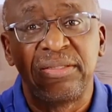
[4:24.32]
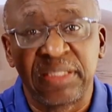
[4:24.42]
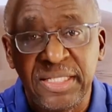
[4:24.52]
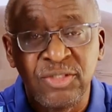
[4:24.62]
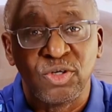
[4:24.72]

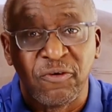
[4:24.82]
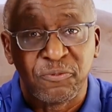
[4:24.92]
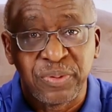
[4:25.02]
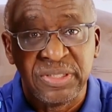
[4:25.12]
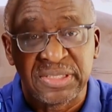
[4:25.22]
change
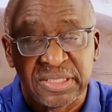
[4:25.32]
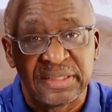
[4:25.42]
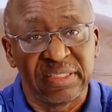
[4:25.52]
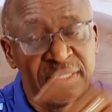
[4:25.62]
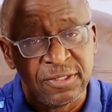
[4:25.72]
of
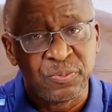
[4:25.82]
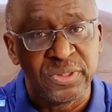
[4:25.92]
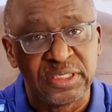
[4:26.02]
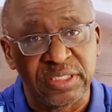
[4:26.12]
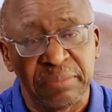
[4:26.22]
princes in the
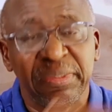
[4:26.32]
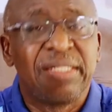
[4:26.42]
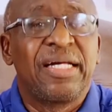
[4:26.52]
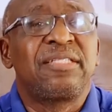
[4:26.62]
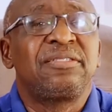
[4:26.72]
spirit realm
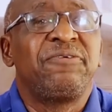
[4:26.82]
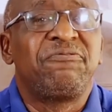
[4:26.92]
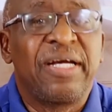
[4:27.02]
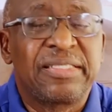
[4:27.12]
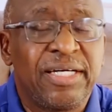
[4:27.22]
that
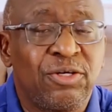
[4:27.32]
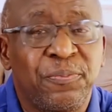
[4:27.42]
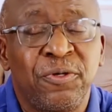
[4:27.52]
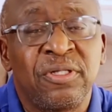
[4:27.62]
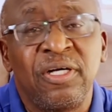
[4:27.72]
reflected
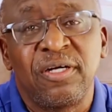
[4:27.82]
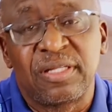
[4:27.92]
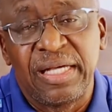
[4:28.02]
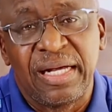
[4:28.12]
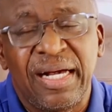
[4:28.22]
upon the earth
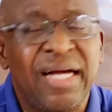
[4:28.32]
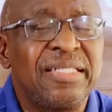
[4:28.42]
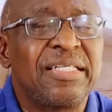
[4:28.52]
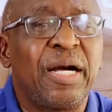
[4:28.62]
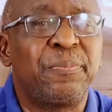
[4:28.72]
here and
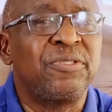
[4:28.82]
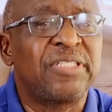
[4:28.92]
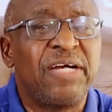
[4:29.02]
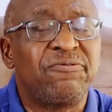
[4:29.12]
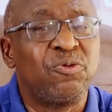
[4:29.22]
it happens
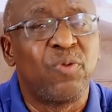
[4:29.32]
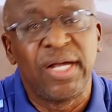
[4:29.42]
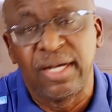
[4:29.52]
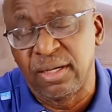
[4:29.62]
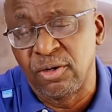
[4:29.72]

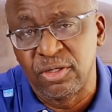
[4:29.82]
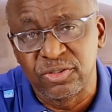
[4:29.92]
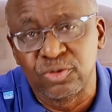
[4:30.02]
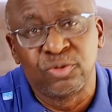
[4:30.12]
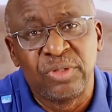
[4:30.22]
everywhere
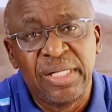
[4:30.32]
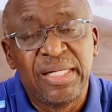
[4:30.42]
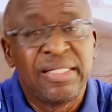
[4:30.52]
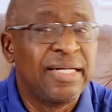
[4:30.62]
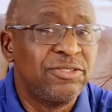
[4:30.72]
also
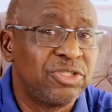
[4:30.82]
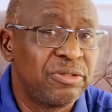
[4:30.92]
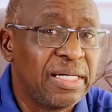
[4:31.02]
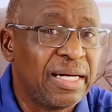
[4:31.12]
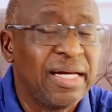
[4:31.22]

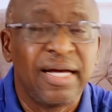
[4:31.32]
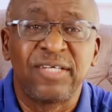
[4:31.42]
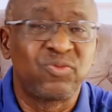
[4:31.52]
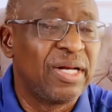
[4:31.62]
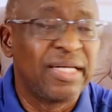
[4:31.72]
nigeria
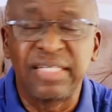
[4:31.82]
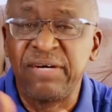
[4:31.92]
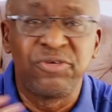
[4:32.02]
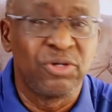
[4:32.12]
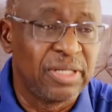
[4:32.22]
as well as
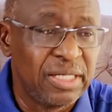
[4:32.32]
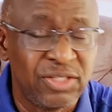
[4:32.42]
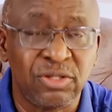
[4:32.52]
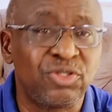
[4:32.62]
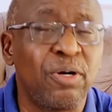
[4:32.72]
every other
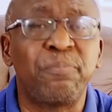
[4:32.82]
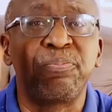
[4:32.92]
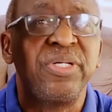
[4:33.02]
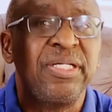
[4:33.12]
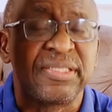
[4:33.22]
nation some
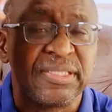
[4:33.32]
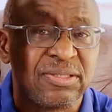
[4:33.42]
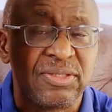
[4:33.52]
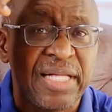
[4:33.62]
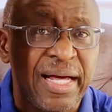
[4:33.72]

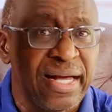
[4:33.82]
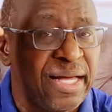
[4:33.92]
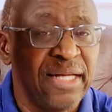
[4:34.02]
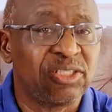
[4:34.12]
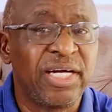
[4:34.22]
princes there
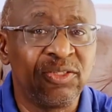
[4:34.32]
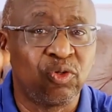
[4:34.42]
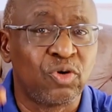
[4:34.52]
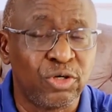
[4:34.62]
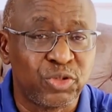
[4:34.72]
trying
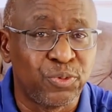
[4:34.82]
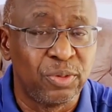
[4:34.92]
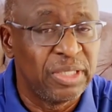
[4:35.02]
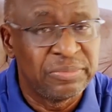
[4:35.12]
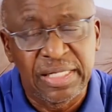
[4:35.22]
to cause
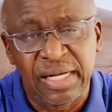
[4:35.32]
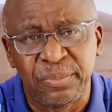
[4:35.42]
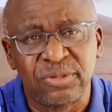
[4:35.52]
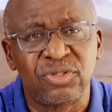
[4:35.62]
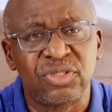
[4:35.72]
problems there
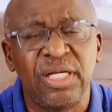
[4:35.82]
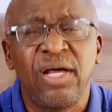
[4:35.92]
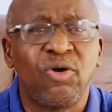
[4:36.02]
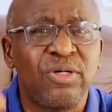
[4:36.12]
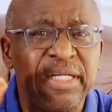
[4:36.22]
but you see
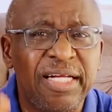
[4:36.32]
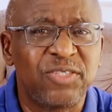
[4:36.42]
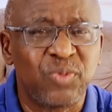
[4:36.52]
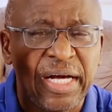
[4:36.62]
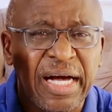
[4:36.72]

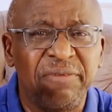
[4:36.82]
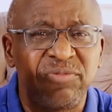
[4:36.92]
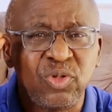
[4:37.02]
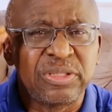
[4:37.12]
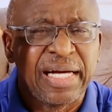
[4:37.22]
unless we
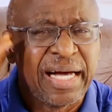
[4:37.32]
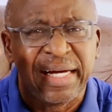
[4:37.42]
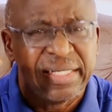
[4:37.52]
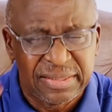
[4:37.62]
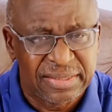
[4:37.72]
have those
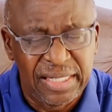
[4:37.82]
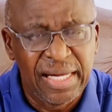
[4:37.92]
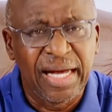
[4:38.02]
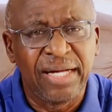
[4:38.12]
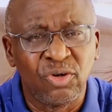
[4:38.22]
eyes
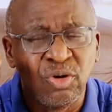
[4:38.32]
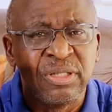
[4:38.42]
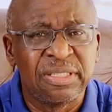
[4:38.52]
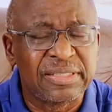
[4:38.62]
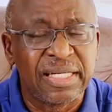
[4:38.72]
and
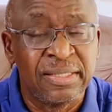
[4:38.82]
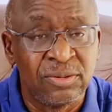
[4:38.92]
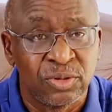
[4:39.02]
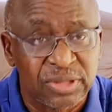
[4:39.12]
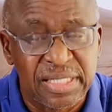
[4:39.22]

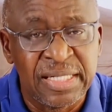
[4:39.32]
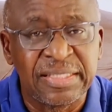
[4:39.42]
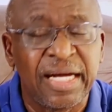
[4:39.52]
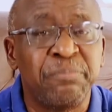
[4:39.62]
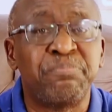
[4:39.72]
understand those
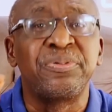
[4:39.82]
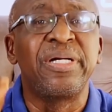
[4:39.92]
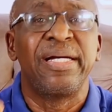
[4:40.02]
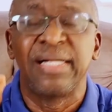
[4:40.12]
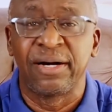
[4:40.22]
things and
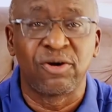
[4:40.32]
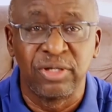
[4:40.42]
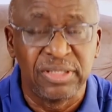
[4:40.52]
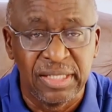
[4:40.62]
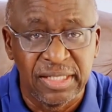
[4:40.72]
pray
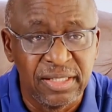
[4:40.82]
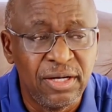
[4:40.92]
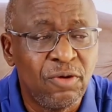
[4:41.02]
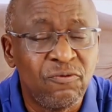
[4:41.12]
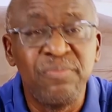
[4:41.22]
accordingly
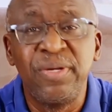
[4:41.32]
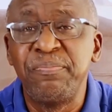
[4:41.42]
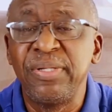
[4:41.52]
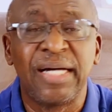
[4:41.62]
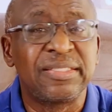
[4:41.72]
we may
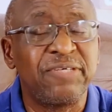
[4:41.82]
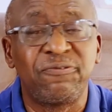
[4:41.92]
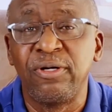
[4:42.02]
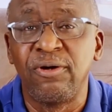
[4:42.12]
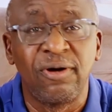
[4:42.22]
be at it
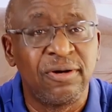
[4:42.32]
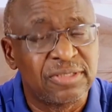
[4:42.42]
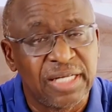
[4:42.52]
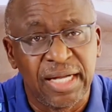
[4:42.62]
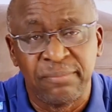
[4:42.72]
for a long
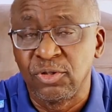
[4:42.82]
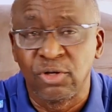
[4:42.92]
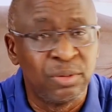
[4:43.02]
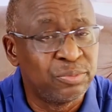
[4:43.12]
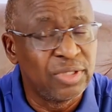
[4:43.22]
time
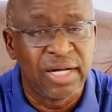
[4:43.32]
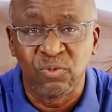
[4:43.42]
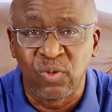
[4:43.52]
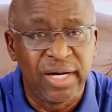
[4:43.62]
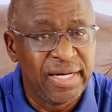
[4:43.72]
grumble
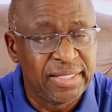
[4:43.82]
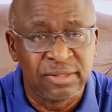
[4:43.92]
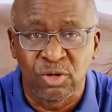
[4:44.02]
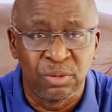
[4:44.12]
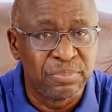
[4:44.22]
and whine
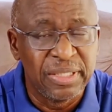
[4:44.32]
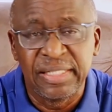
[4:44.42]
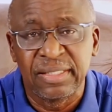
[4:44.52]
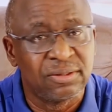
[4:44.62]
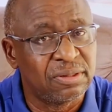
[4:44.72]
and
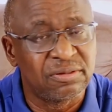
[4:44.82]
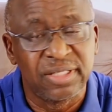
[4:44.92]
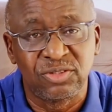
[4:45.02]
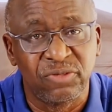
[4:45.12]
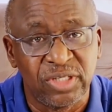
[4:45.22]
complain and all the
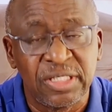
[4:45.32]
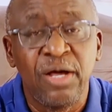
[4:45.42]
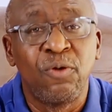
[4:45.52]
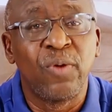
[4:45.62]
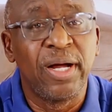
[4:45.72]
rest of it
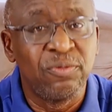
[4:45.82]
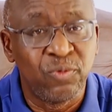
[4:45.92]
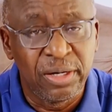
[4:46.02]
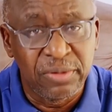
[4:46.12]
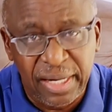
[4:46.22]

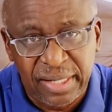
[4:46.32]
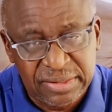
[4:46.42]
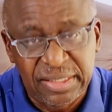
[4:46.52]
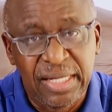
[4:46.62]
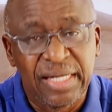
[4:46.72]

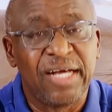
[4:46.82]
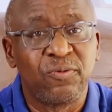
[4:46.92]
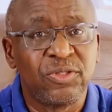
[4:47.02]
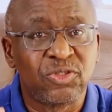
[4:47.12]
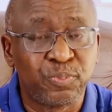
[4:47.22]
whereas
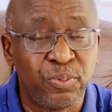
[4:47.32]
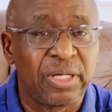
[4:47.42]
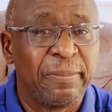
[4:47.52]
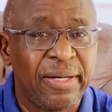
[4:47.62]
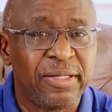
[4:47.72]
like we
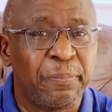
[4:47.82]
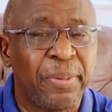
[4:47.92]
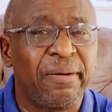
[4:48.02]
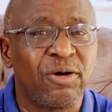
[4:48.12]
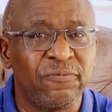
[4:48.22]
spoke about the
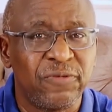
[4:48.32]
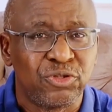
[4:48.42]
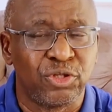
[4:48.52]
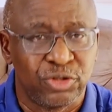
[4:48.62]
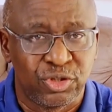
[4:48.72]
power of the
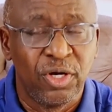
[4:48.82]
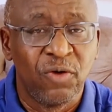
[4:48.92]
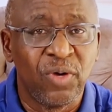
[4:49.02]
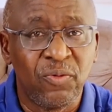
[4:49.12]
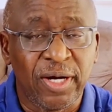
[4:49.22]
church
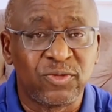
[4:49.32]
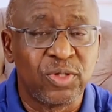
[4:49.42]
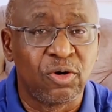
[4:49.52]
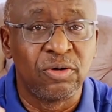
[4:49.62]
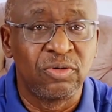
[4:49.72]
when as
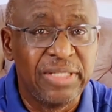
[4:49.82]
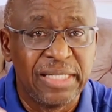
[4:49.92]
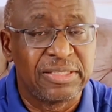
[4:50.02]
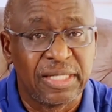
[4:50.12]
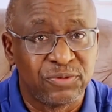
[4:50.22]
we
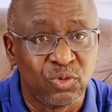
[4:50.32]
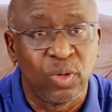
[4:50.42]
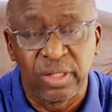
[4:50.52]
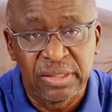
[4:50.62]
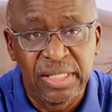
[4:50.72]
concluded chapter
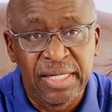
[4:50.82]
1